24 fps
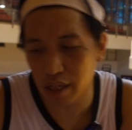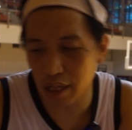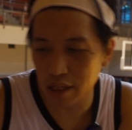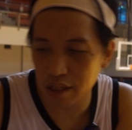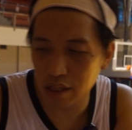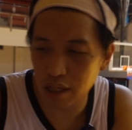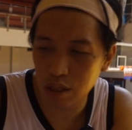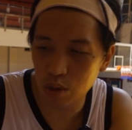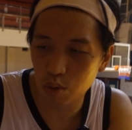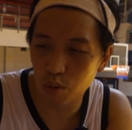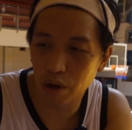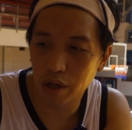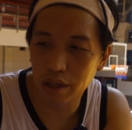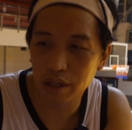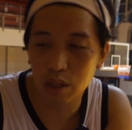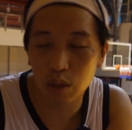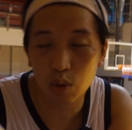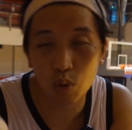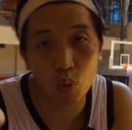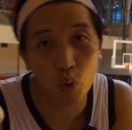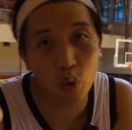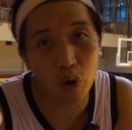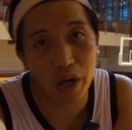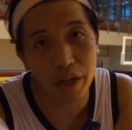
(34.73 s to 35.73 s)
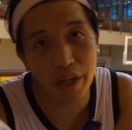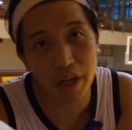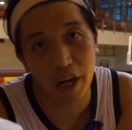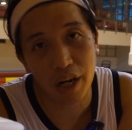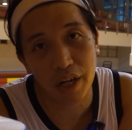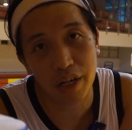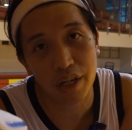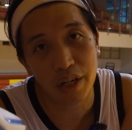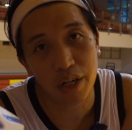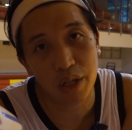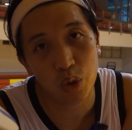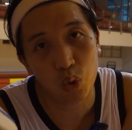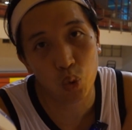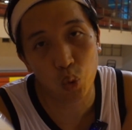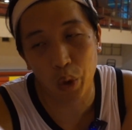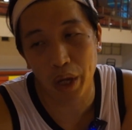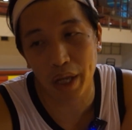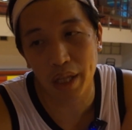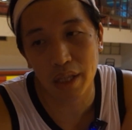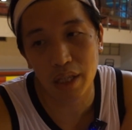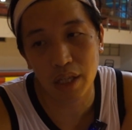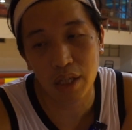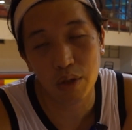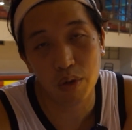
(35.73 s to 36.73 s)
and this one is
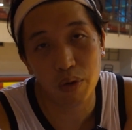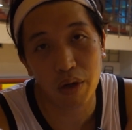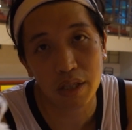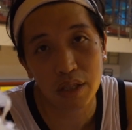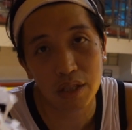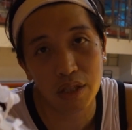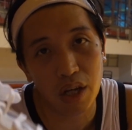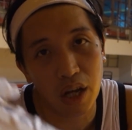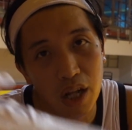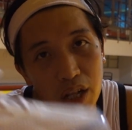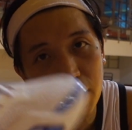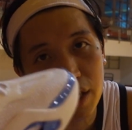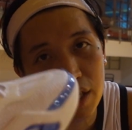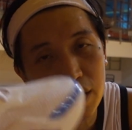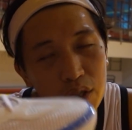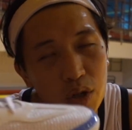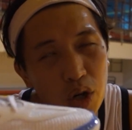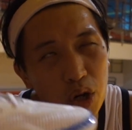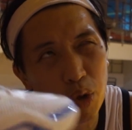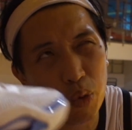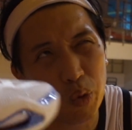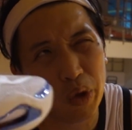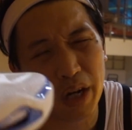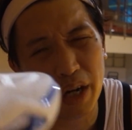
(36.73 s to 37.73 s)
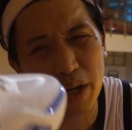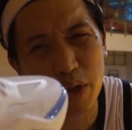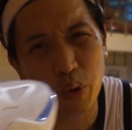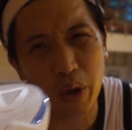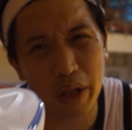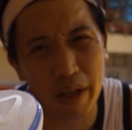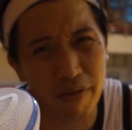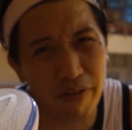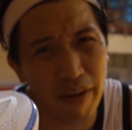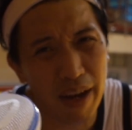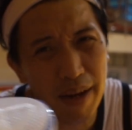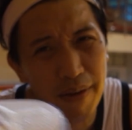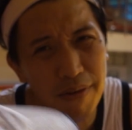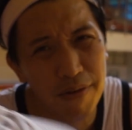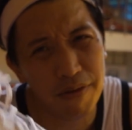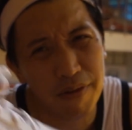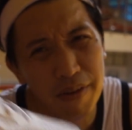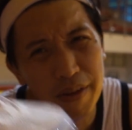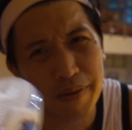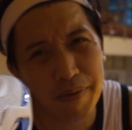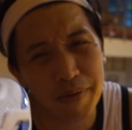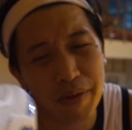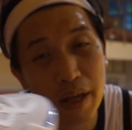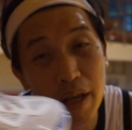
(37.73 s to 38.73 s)
120 US dollars, or
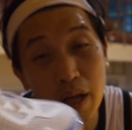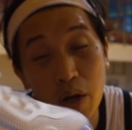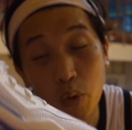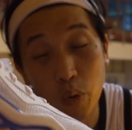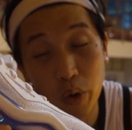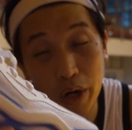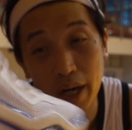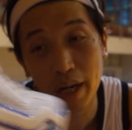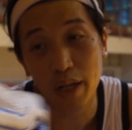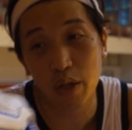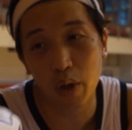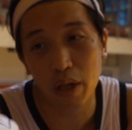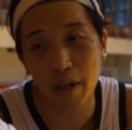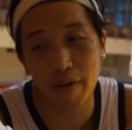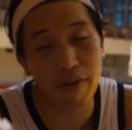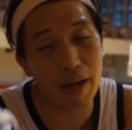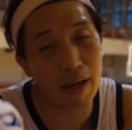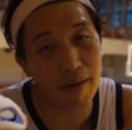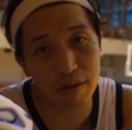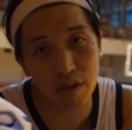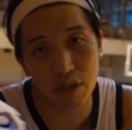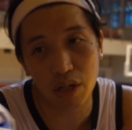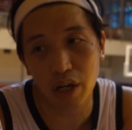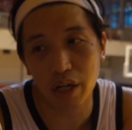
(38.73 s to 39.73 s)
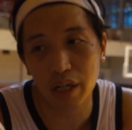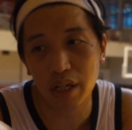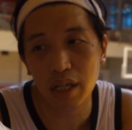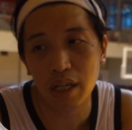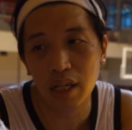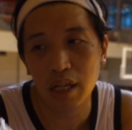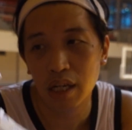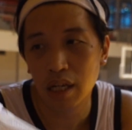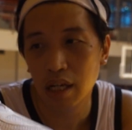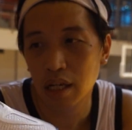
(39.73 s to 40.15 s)
125, sorry.